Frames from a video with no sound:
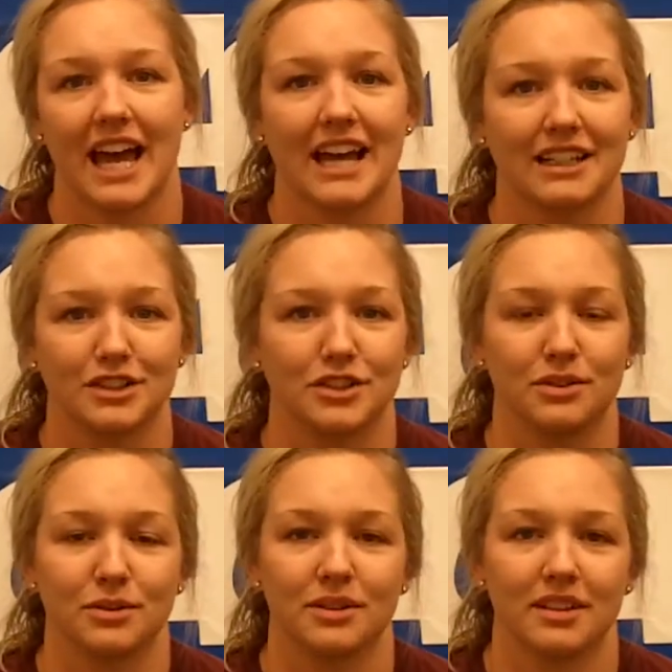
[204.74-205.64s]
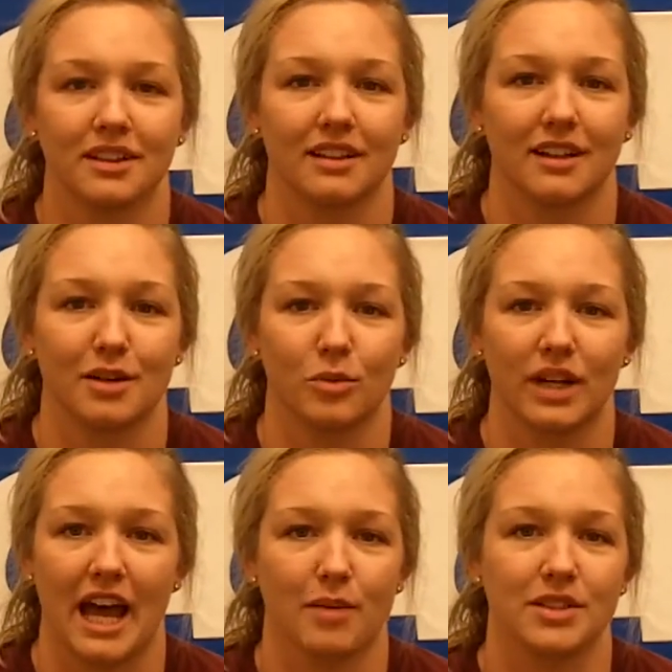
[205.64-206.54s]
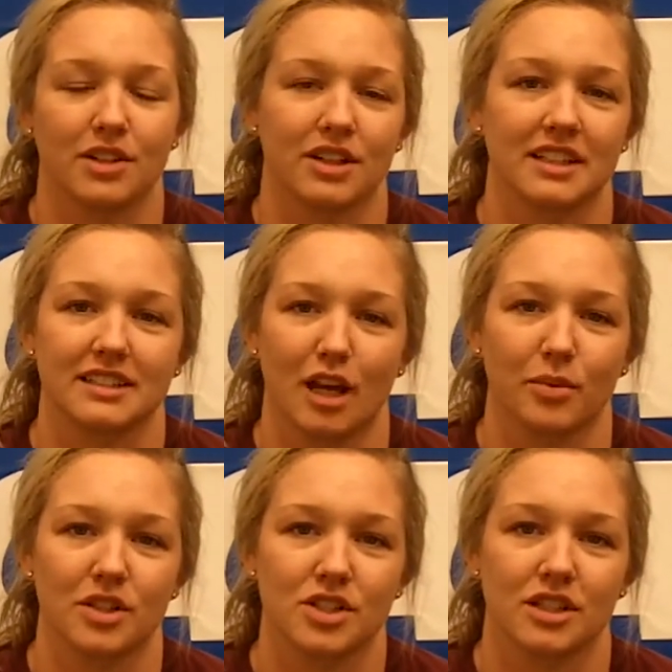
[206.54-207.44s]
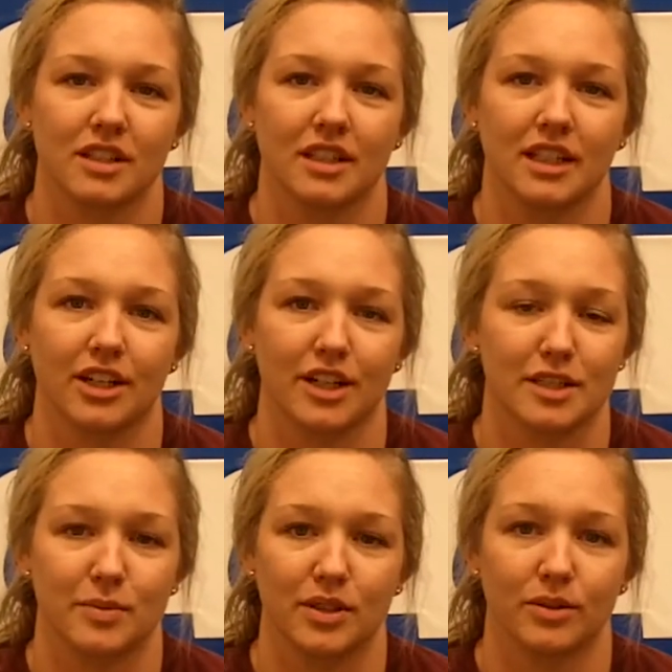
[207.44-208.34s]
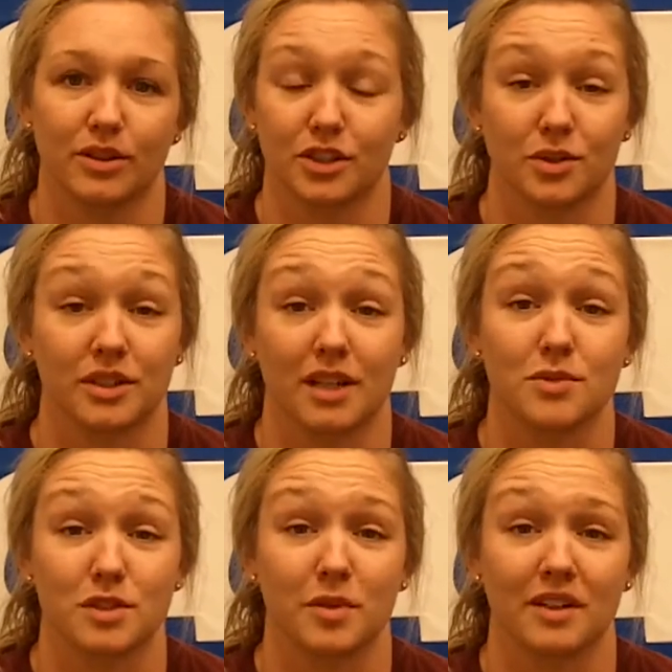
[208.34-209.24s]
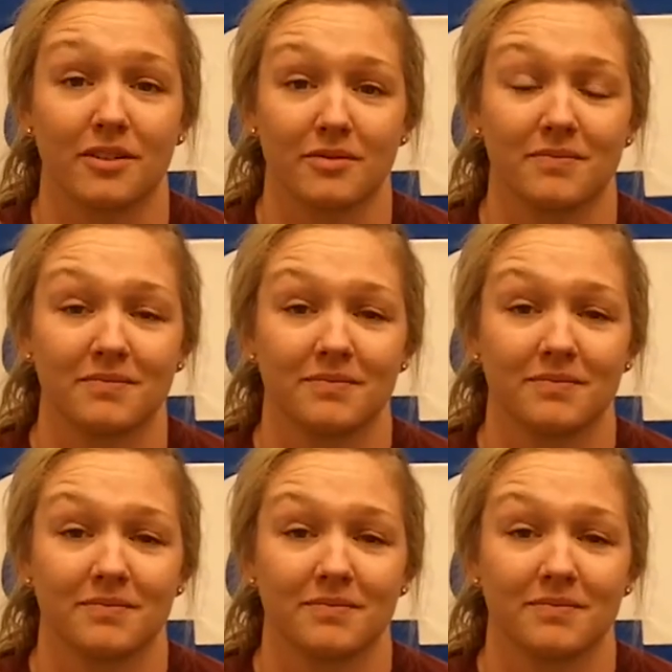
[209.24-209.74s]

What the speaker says: adding to what Abby's already established here at SPU in her short time she's been here.